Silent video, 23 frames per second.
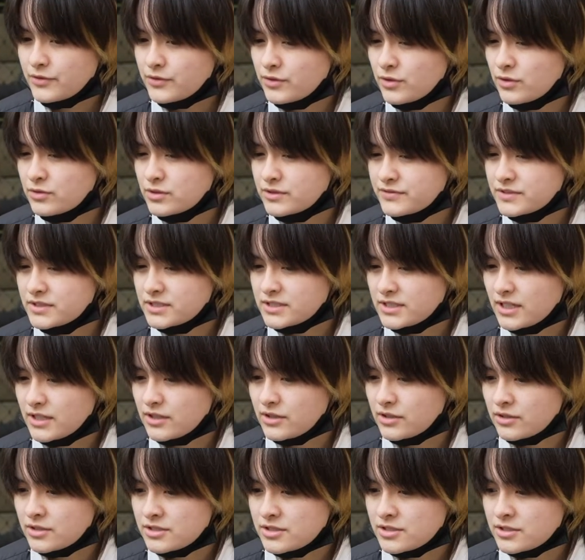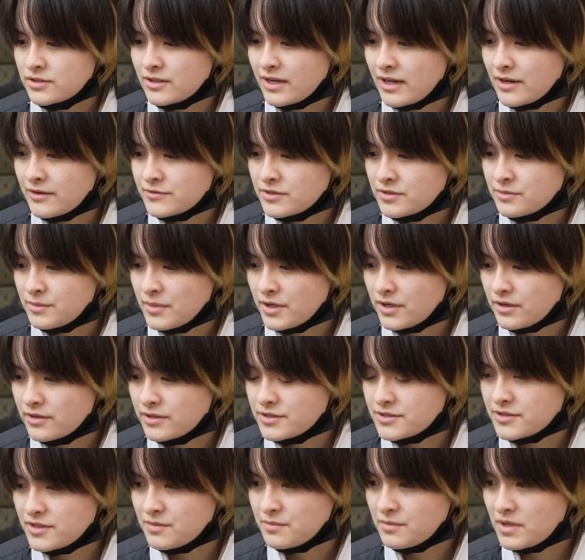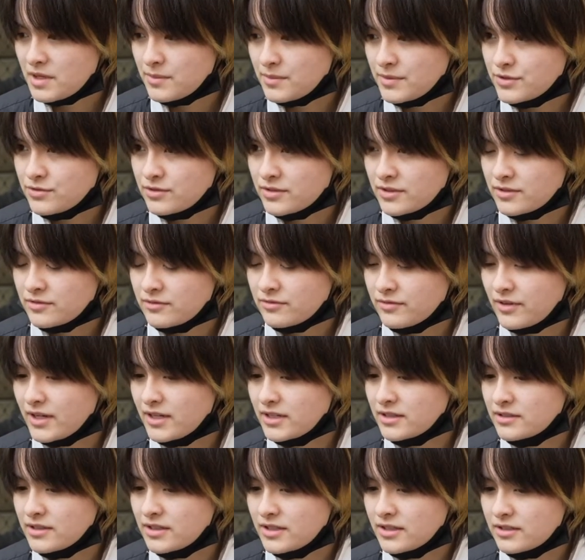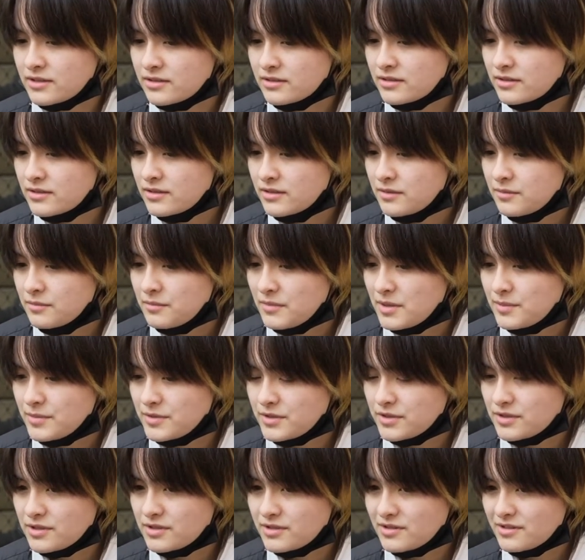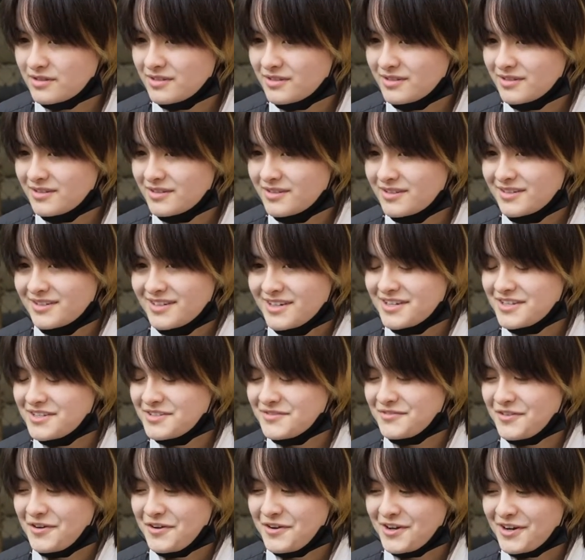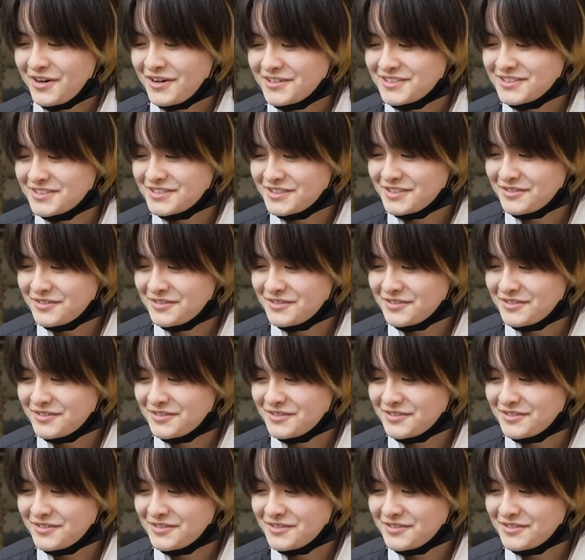don't live together until after marriage, then maybe you can find that maybe it's very hard to